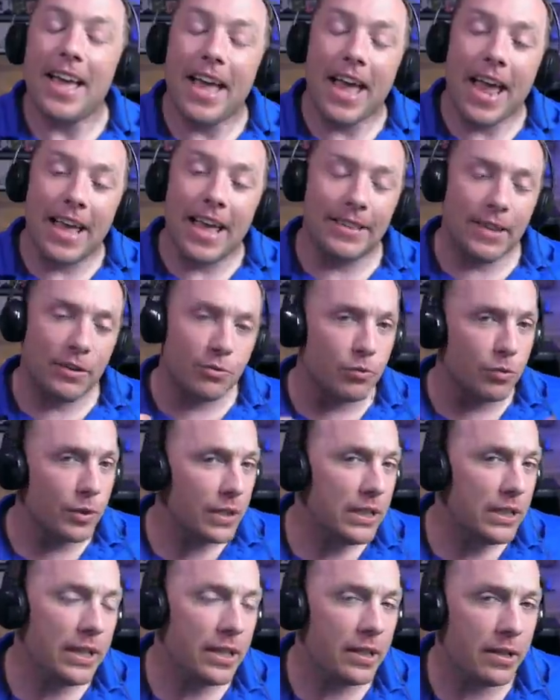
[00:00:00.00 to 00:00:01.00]
And that's
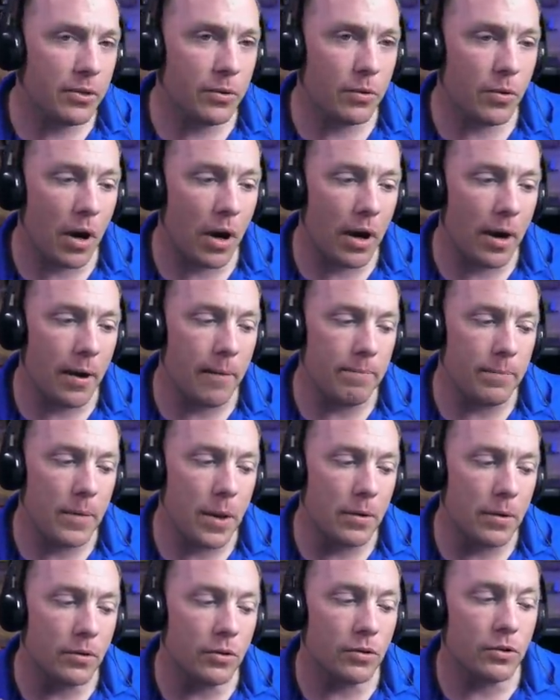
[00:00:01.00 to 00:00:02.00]
really going to,
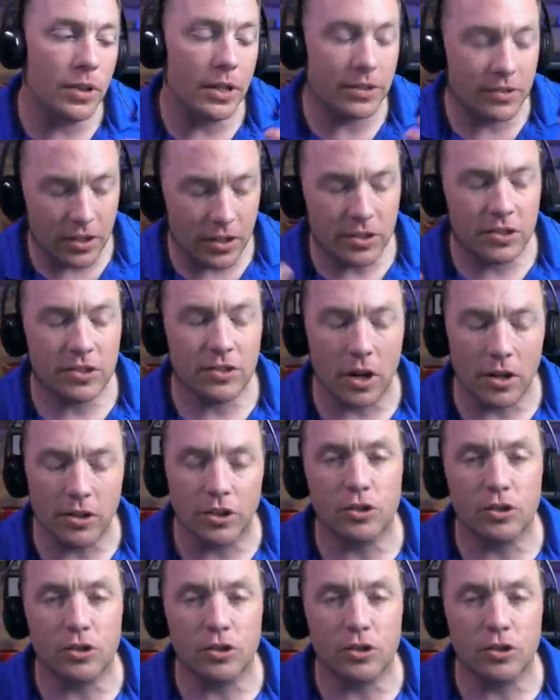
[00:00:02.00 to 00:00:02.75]
it's going to start to